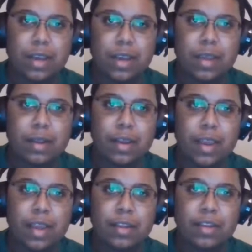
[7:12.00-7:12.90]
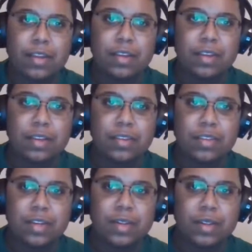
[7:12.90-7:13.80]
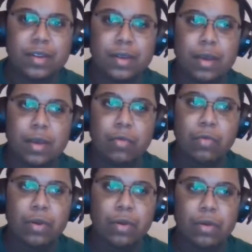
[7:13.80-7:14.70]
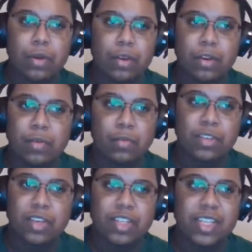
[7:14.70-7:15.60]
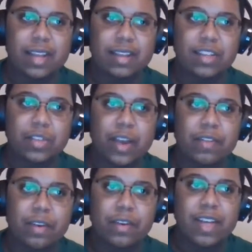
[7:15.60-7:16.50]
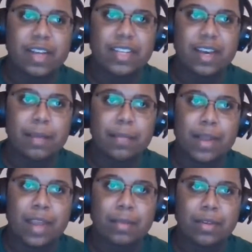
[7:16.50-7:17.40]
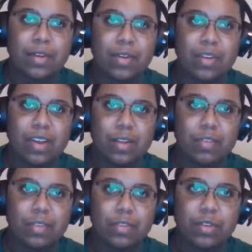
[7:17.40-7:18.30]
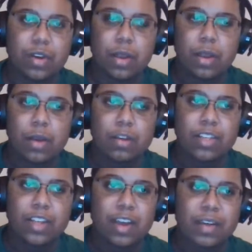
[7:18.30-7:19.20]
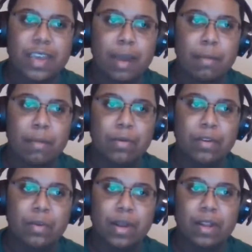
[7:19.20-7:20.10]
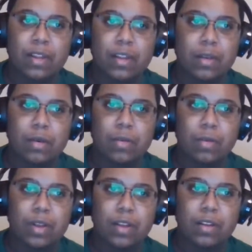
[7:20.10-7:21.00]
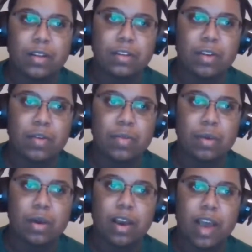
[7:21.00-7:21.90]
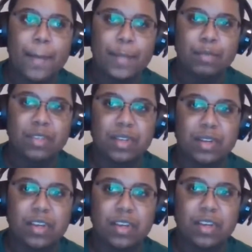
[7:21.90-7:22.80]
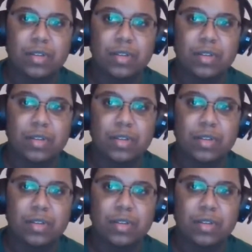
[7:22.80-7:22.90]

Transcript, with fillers: and and he and he and he's certainly you know such a talented driver. And Tatiana been able to hold off a, uh, Naoki Yamamoto with all the with all of the you know accomplishments on his